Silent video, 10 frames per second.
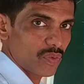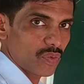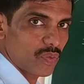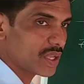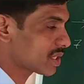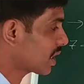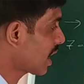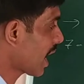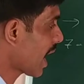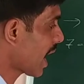which
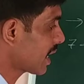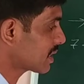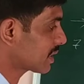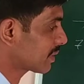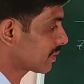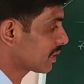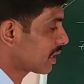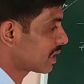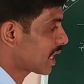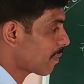has
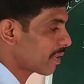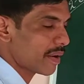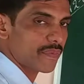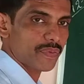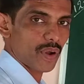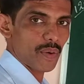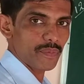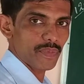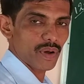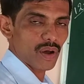developed from
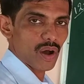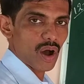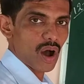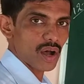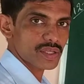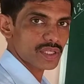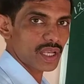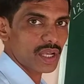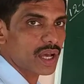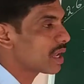a
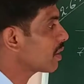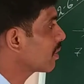single